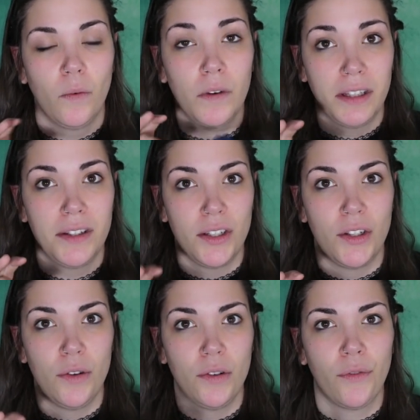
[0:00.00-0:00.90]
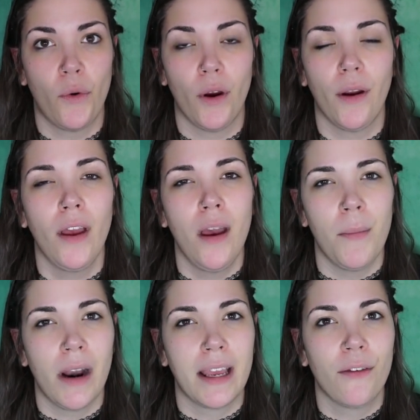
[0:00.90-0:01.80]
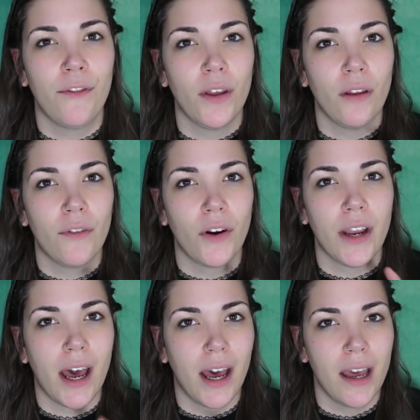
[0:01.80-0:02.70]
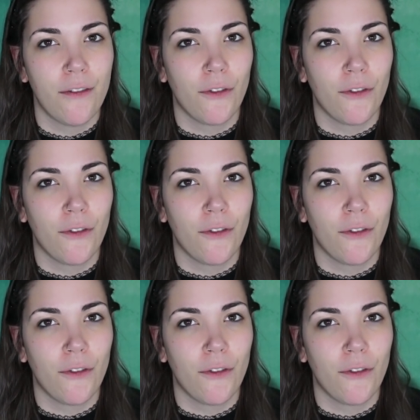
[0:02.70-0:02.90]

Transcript: what this is used for, but I can feel a very high